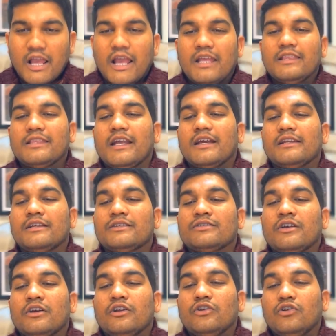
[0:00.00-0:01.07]
and there
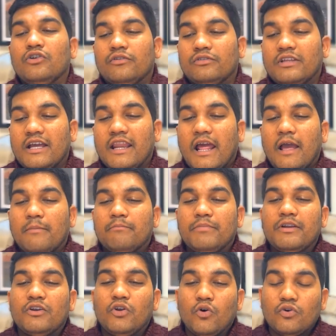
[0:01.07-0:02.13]
is there have
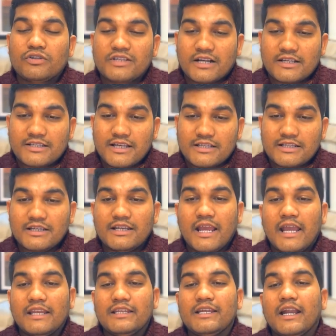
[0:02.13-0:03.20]
been no success in
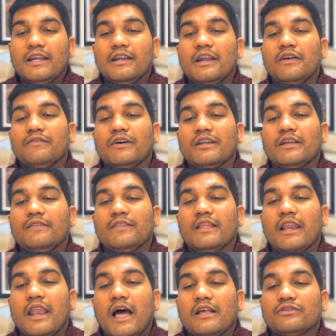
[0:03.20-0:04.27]
any endeavor in
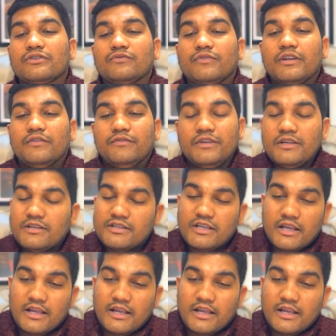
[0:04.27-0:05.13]
the last one week.